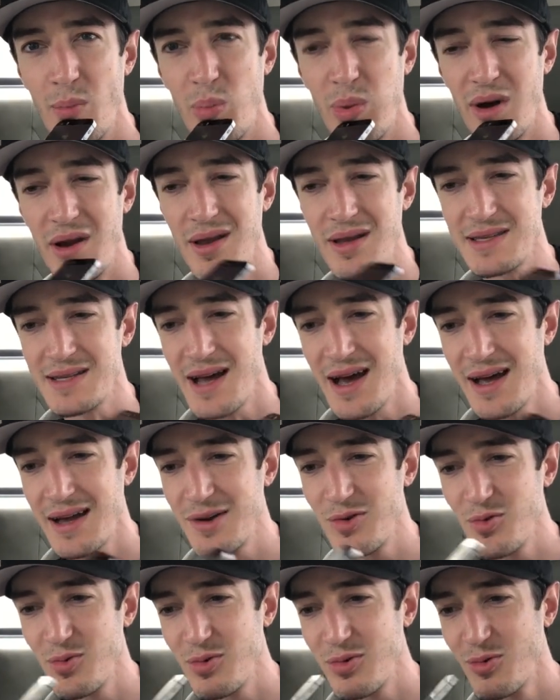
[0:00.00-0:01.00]
But it's
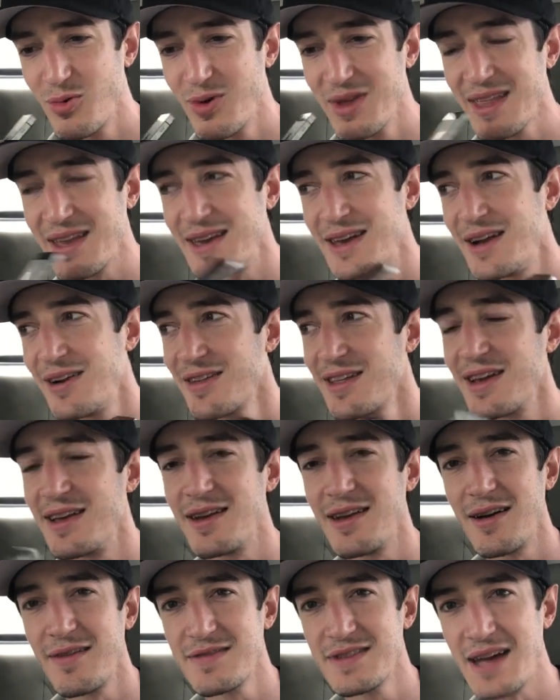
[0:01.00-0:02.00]
not really nearly
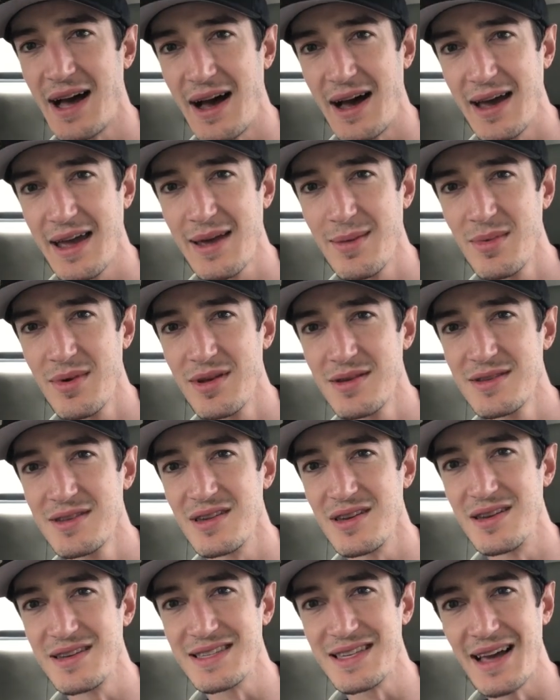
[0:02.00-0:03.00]
enough time
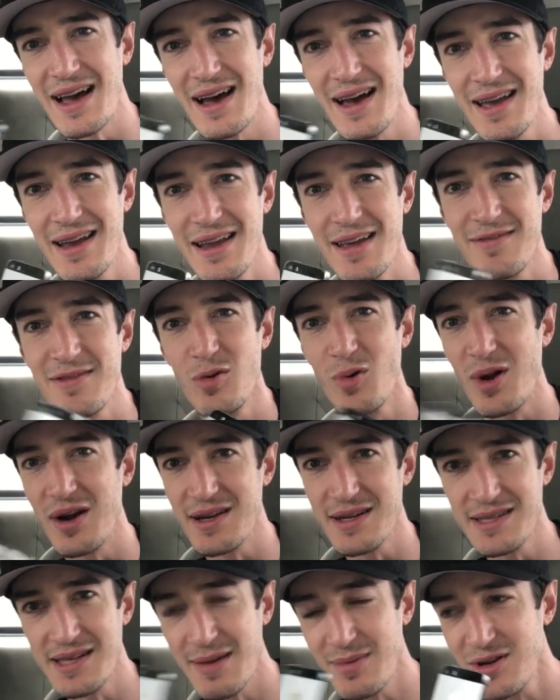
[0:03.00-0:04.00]
to decide if you want
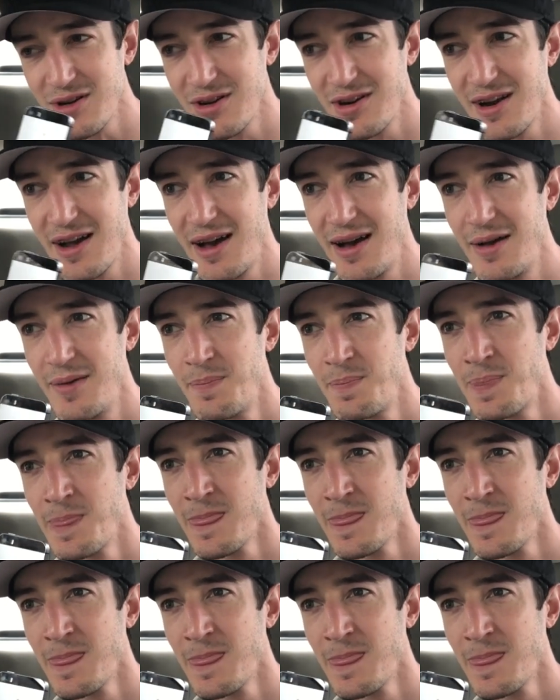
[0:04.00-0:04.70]
to accept it or not.